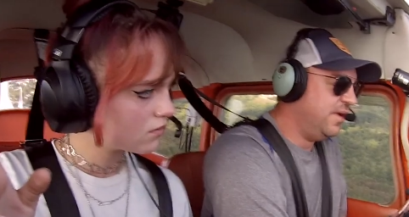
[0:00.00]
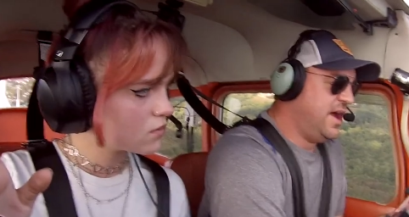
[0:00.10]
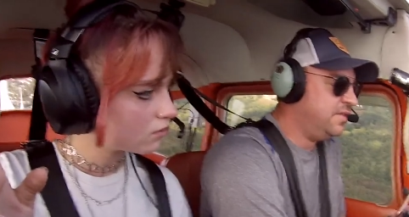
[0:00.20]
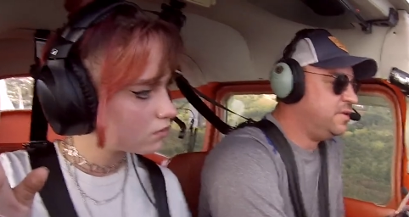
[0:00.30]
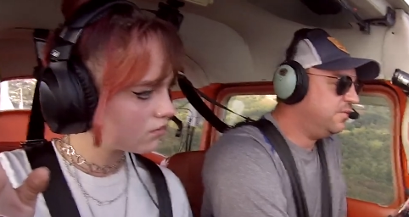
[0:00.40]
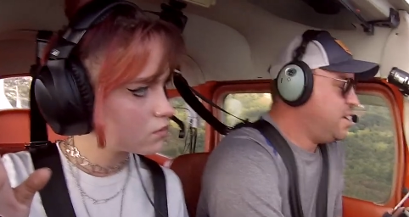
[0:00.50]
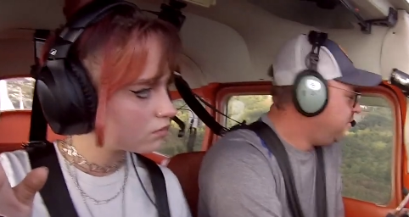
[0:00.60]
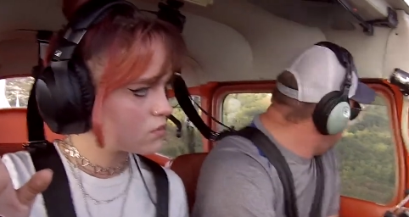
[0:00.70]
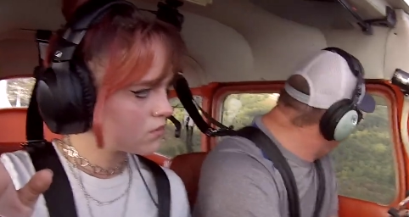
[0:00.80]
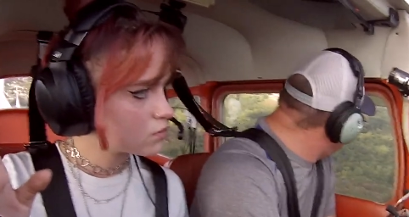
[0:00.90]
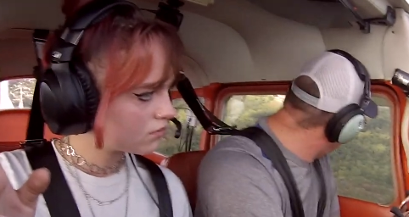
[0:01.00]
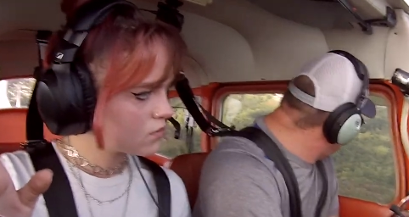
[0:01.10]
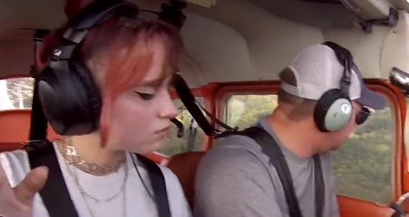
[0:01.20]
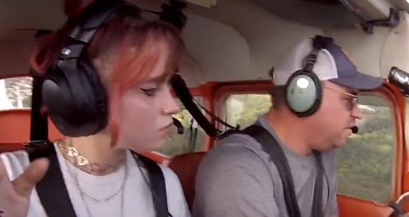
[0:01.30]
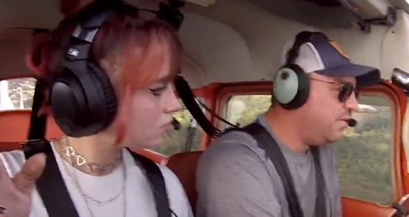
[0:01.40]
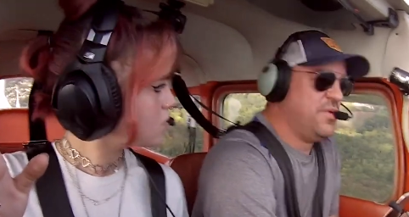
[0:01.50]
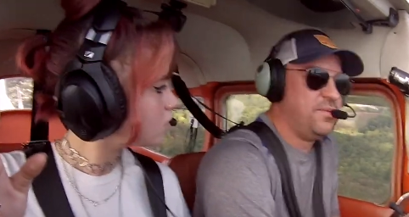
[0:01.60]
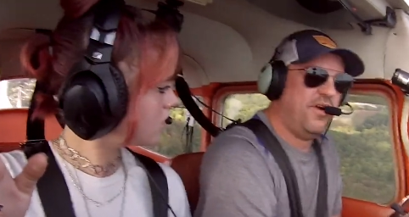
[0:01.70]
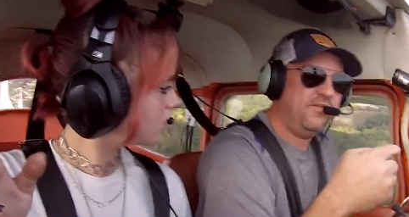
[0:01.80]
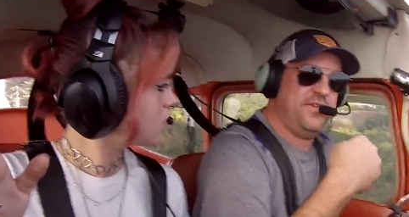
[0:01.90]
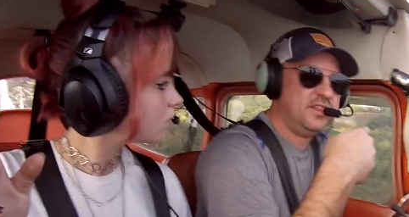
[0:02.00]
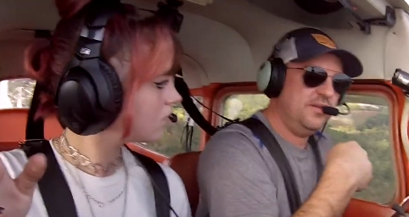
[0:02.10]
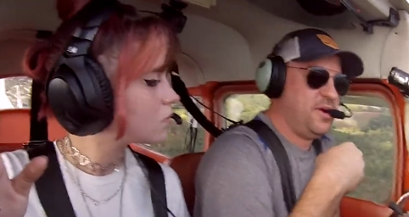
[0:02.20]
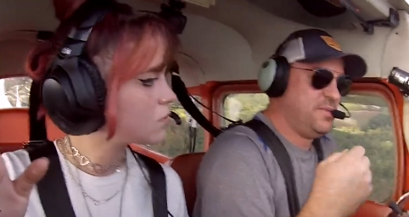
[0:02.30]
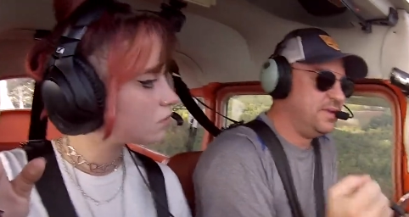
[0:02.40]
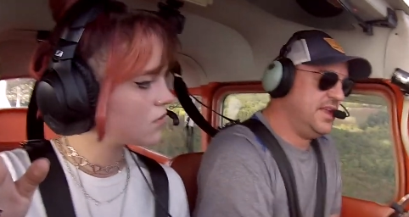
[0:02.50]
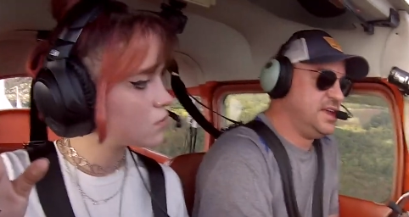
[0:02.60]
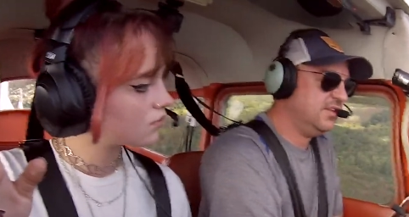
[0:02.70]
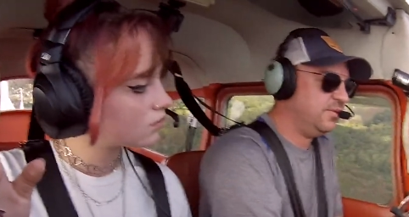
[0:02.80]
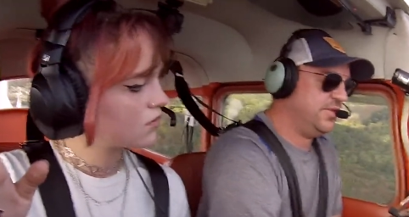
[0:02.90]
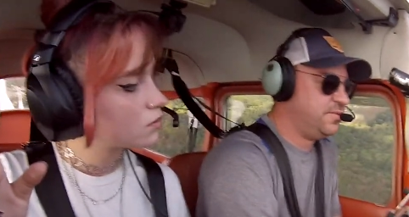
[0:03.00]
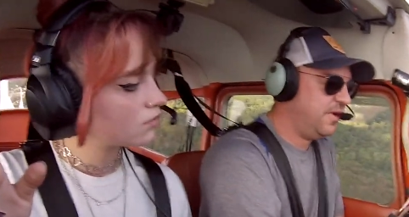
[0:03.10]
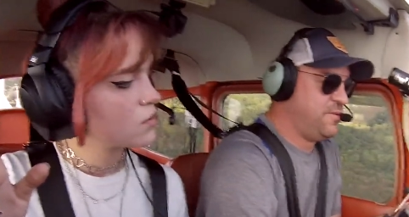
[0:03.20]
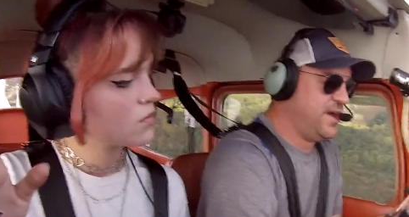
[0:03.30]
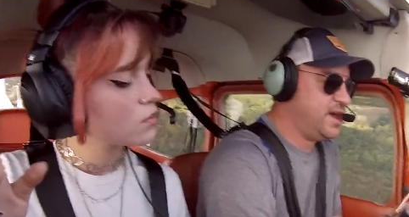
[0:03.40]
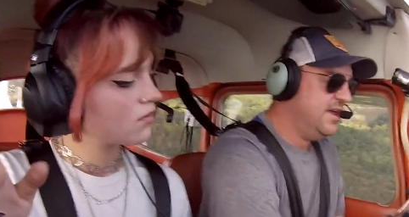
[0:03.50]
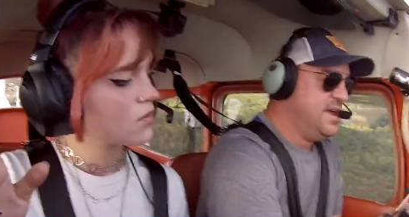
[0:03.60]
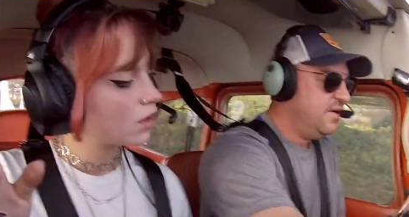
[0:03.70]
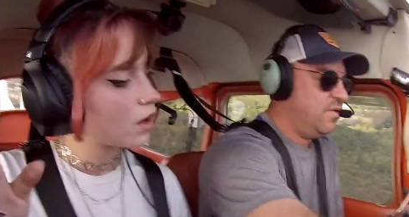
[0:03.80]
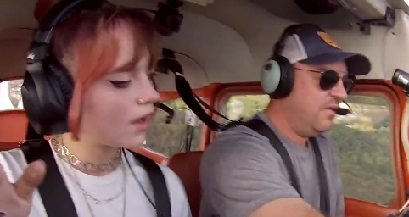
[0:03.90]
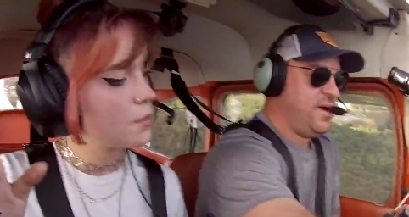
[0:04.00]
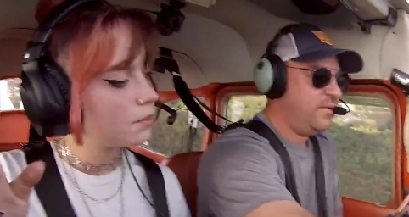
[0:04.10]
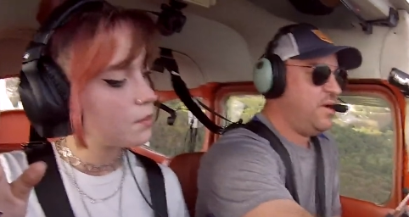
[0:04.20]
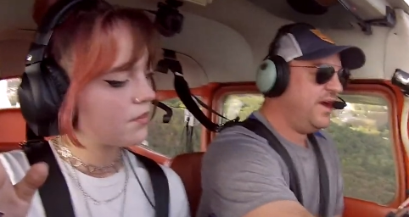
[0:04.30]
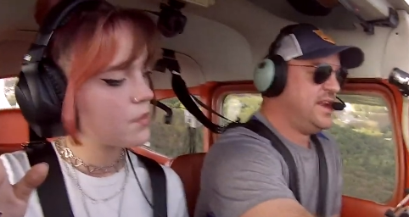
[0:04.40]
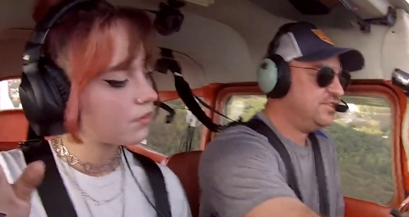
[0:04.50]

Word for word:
Speaker 1: around the runway, basically. So when we're perfectly perpendicular with the runway, one, one way to